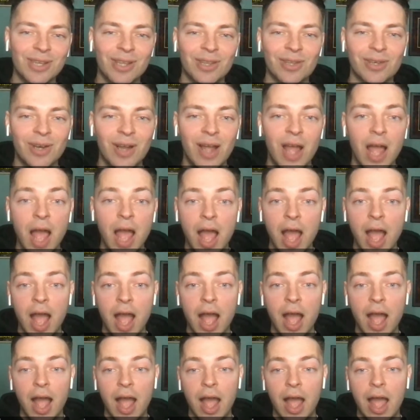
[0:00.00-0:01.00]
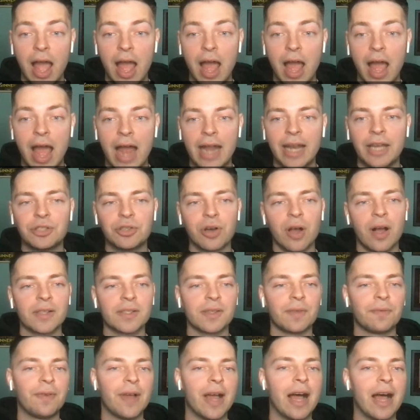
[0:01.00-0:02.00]
another, and he
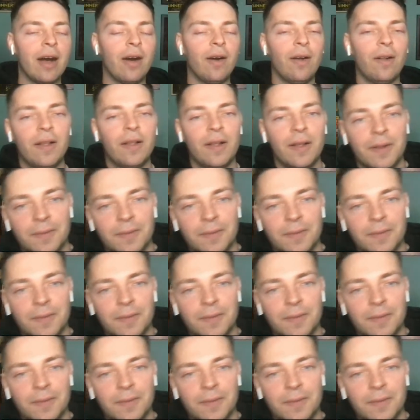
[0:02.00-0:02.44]
draws a foul.